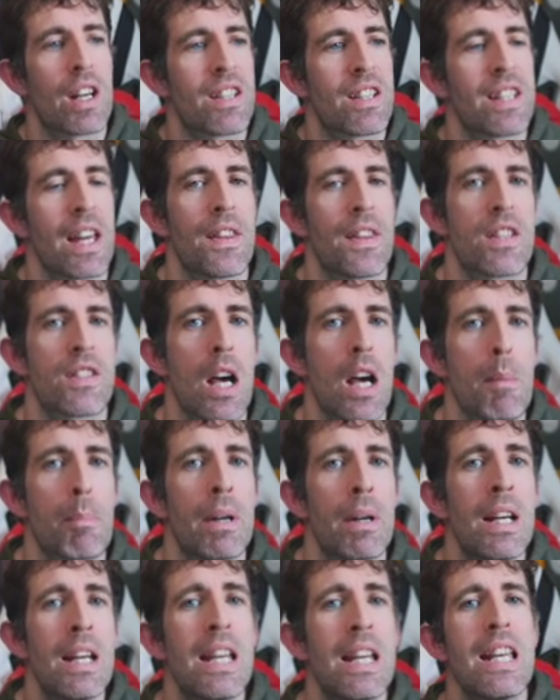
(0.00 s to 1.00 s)
set this up
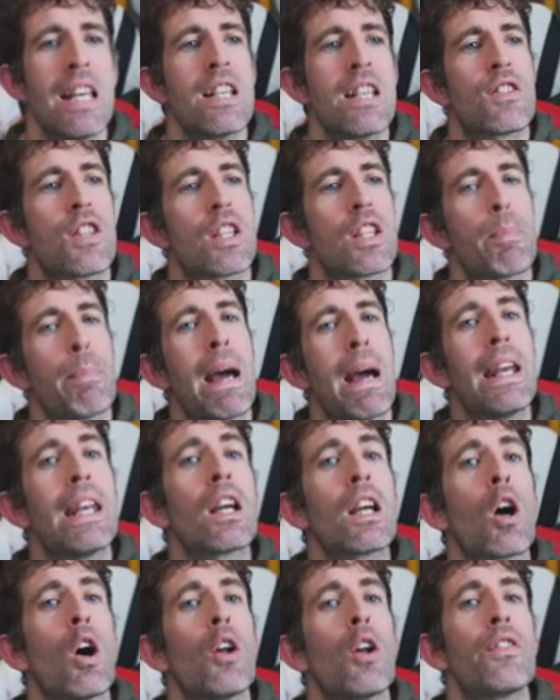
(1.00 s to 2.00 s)
is that depending
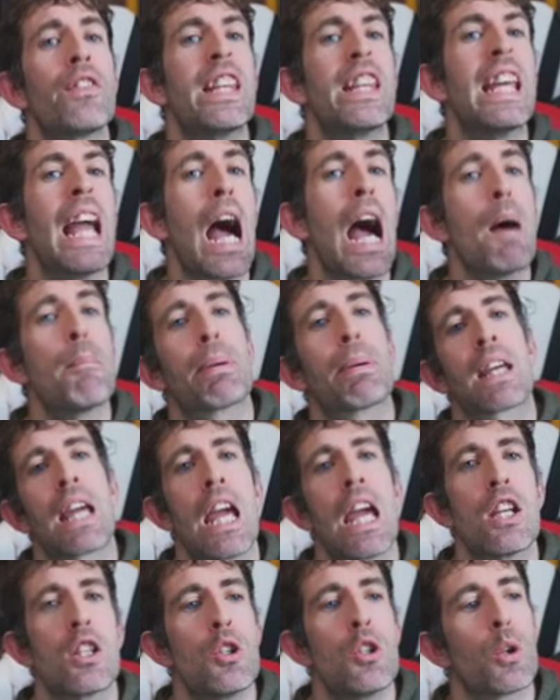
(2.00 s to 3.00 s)
on the
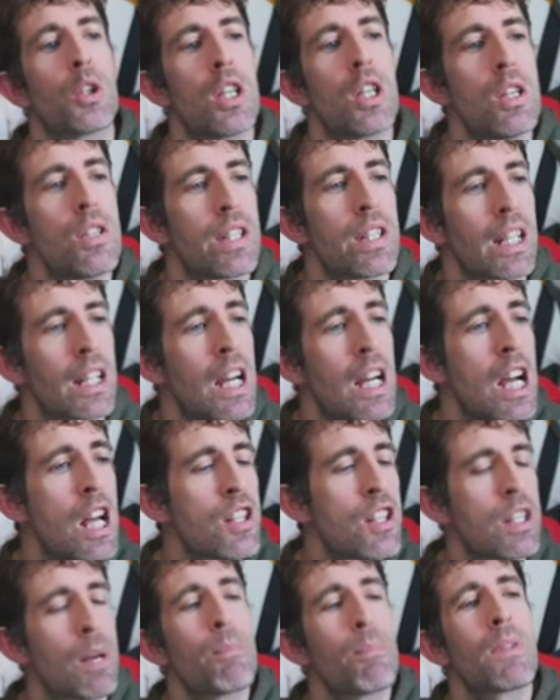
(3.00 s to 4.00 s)
application you're using,
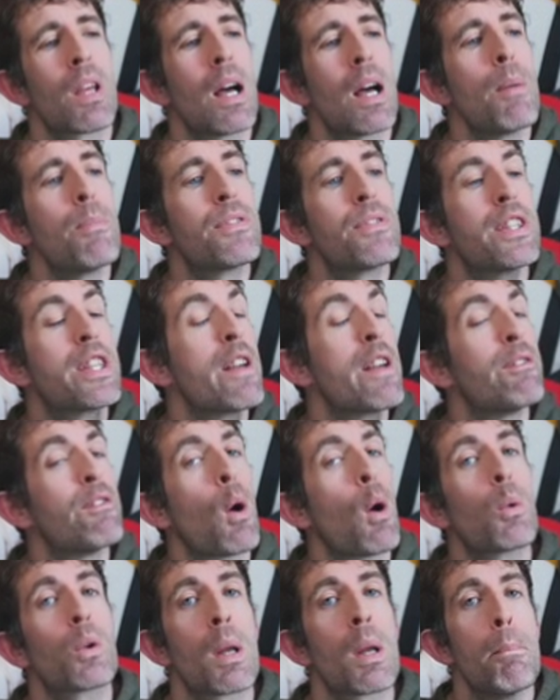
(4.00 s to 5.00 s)
sometimes the
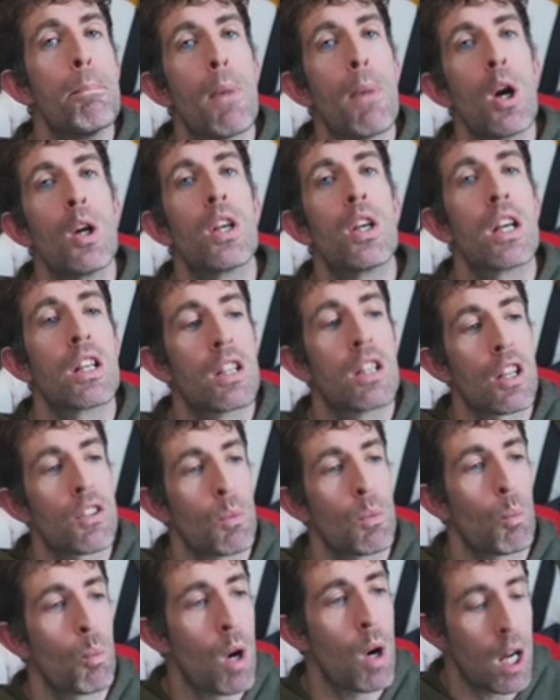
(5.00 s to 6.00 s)
default mode doesn't
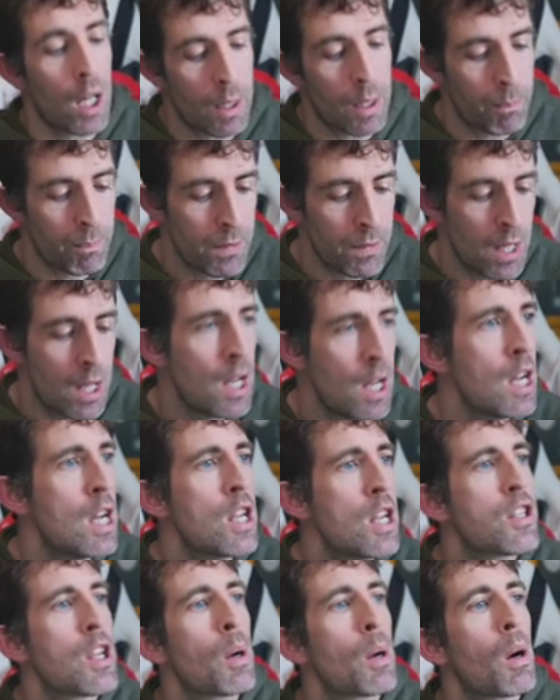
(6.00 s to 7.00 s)
work.
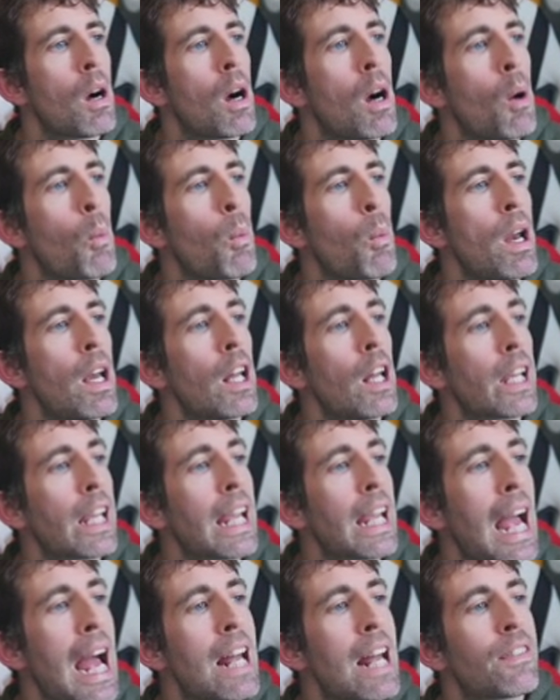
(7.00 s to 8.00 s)
So we're looking
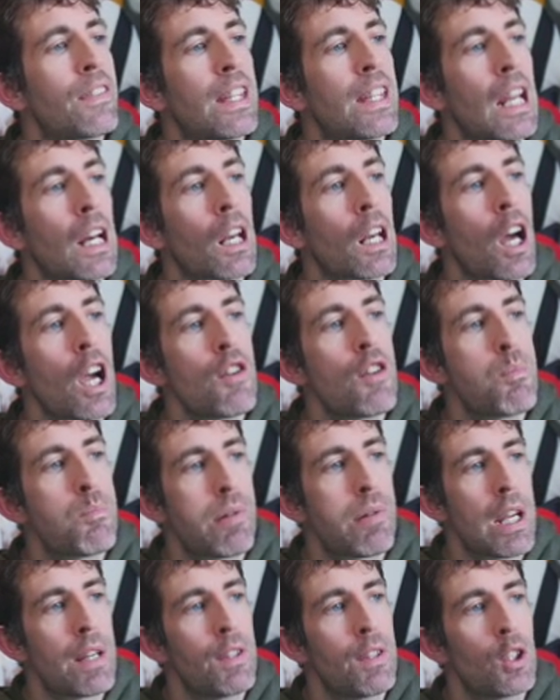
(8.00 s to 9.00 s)
at the live
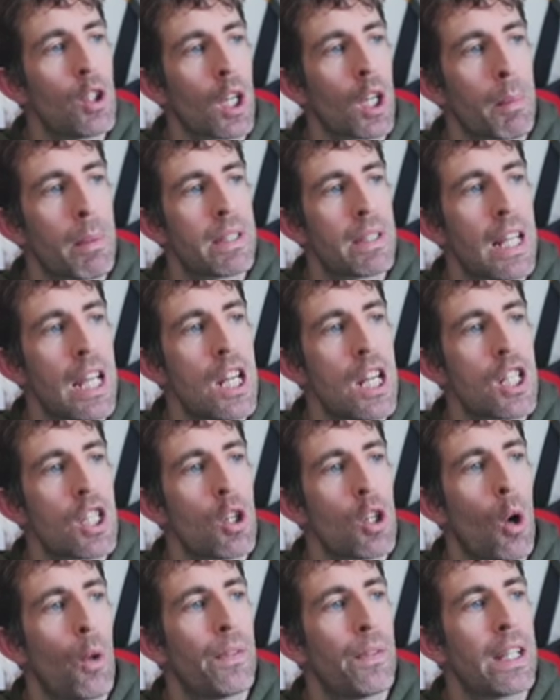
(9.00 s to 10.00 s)
preview documentation
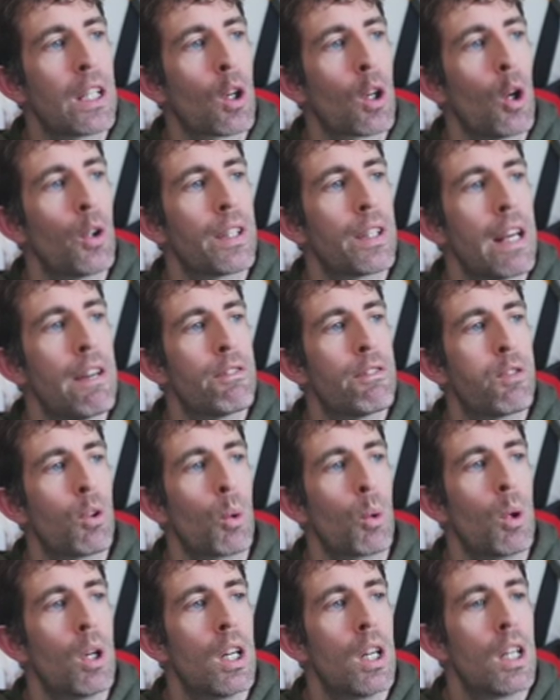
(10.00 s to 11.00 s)
on the Contentful
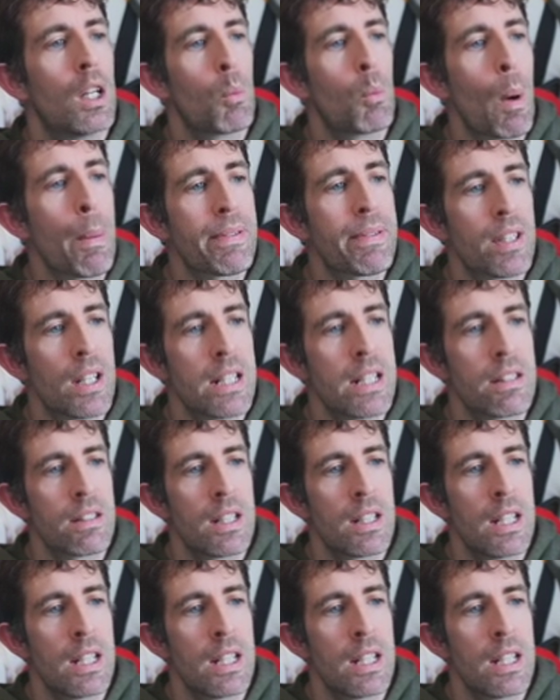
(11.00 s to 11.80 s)
website,